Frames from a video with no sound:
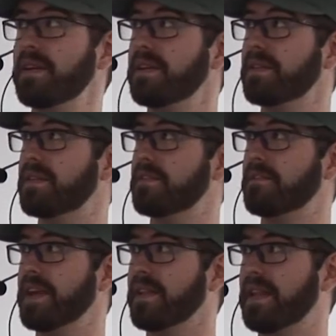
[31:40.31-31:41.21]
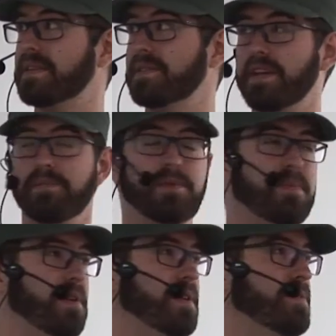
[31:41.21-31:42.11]
in the fake class that I
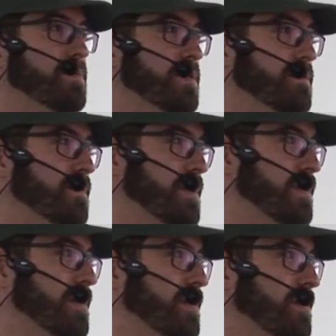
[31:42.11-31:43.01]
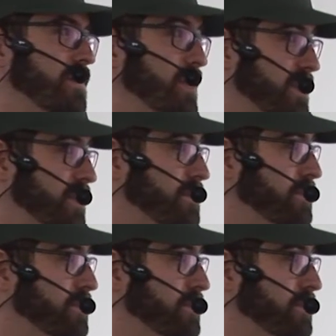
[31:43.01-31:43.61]
prepared was flipped.